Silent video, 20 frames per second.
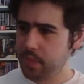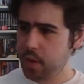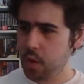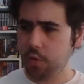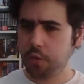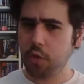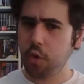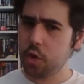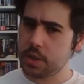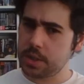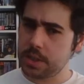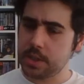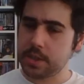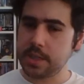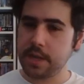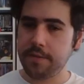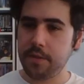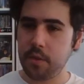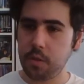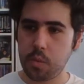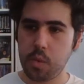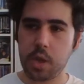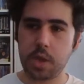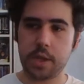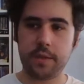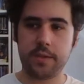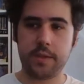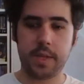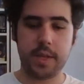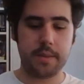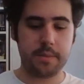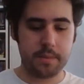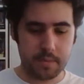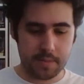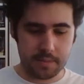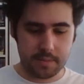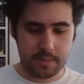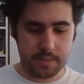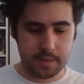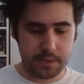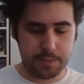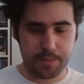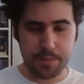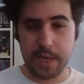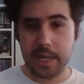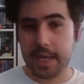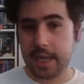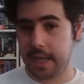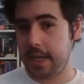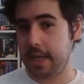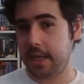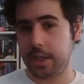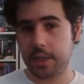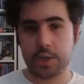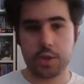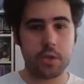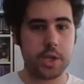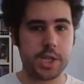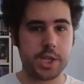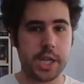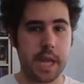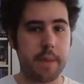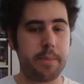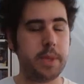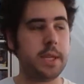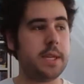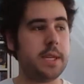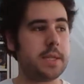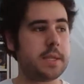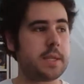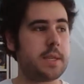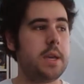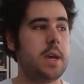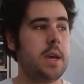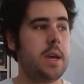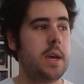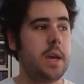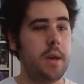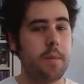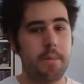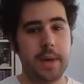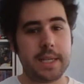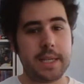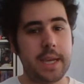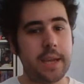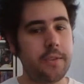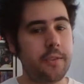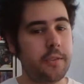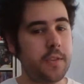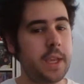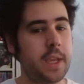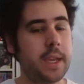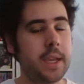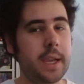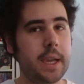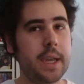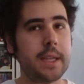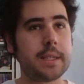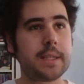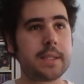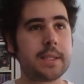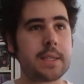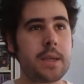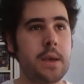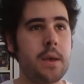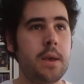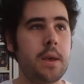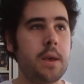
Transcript: Of course, there's nothing wrong if they speak in English or Japanese, but I think it